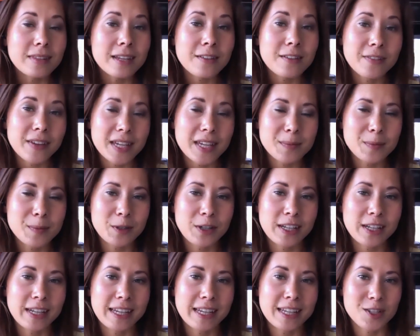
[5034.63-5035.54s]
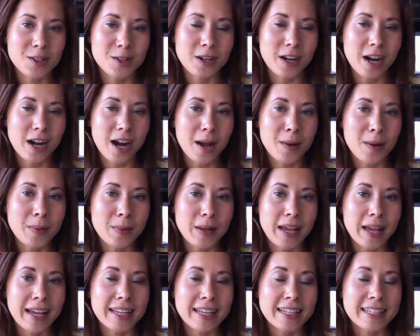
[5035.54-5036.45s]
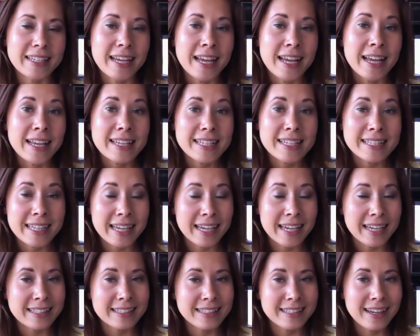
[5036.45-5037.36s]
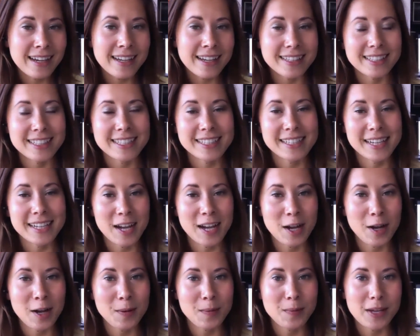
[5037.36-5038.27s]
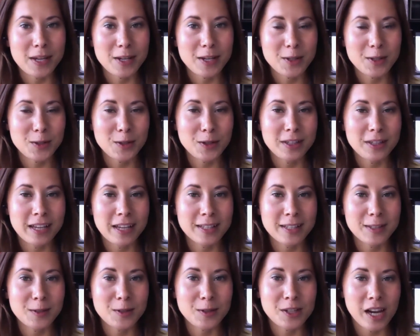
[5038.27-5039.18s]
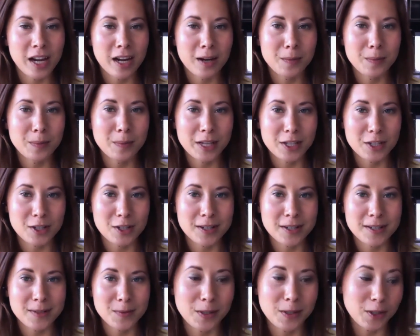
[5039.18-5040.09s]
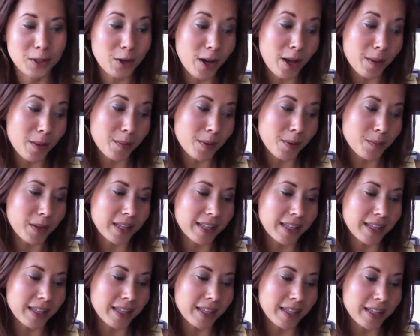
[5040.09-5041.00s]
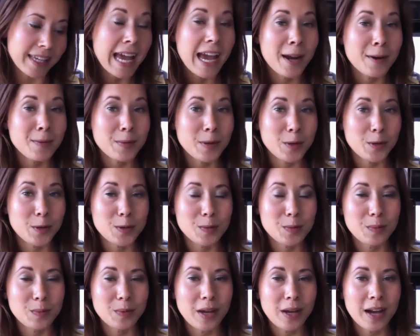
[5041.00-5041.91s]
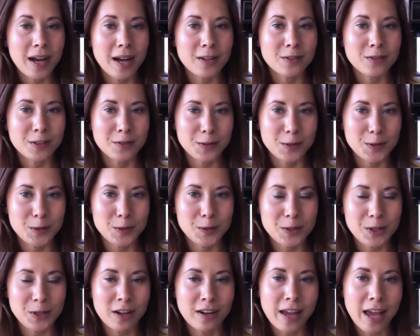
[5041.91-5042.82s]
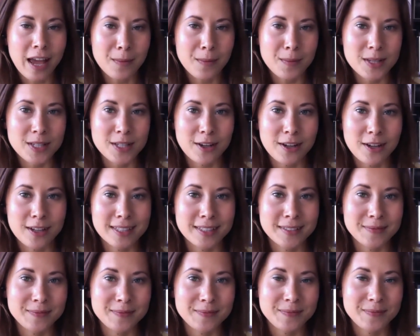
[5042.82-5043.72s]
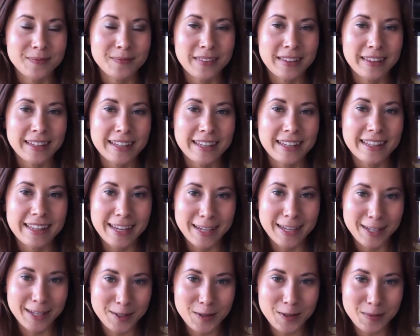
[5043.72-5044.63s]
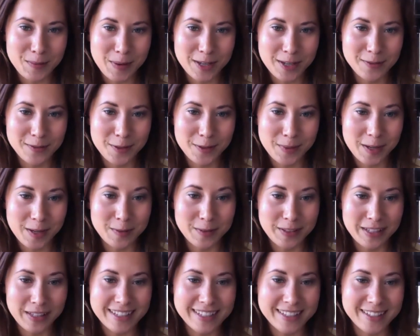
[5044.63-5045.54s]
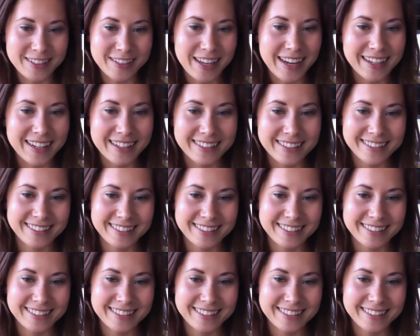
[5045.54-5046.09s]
Facebook and Instagram, and stay in touch. Make sure that you share pictures your Happy Belly and post reviews on Amazon. Thank you so much for being with us today.